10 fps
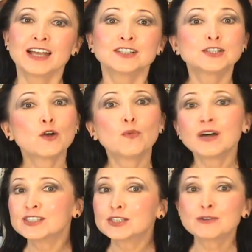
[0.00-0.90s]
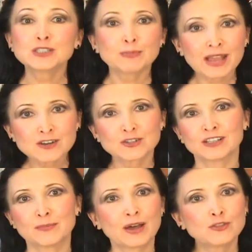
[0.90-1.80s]
So what's so
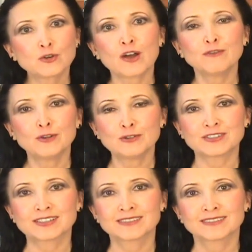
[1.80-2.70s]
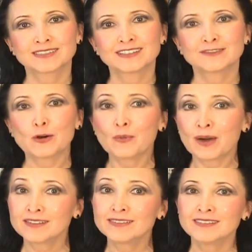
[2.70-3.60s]
special about the raw foods? For
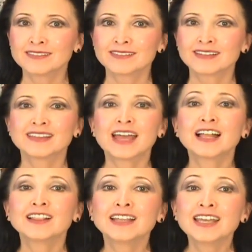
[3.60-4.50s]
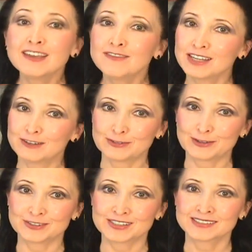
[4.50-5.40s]
one, they are living
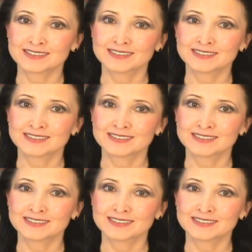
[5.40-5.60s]
foods.